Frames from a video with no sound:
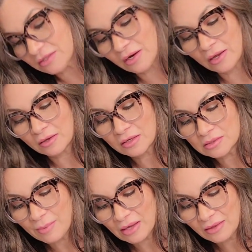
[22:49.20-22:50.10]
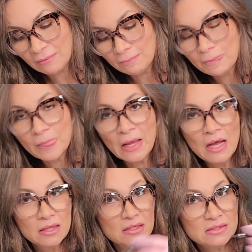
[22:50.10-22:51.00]
right? Because back then,
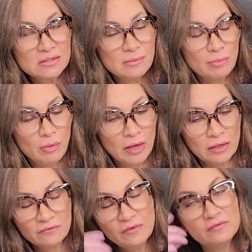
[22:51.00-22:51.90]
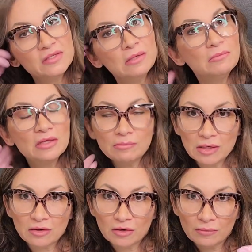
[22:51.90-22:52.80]
this is a 0.15
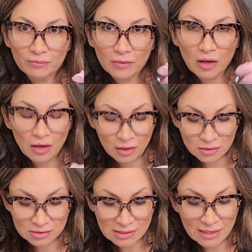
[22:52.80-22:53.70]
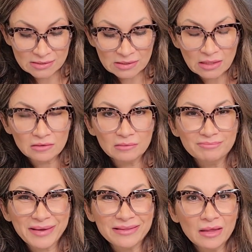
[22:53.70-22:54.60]
millimeter size needle.
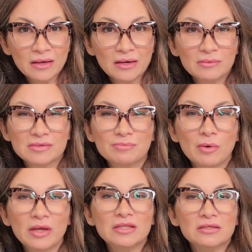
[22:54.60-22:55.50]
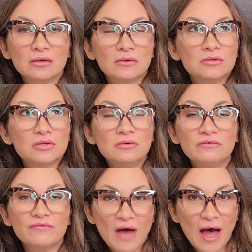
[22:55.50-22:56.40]
Back then, it was
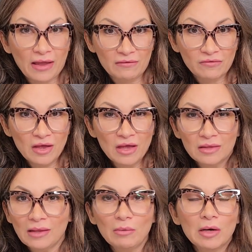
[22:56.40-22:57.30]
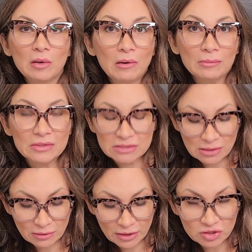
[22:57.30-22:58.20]
0.25. They were enormous.
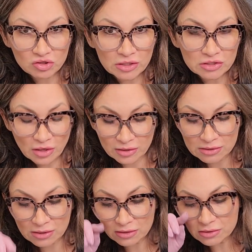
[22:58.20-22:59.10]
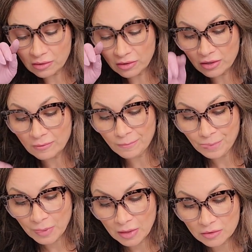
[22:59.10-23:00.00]
They were like tree trunks. So the
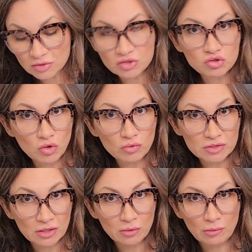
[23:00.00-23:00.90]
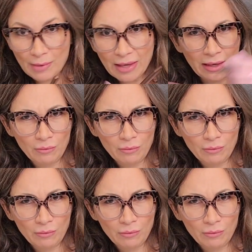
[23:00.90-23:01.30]
strokes that you were making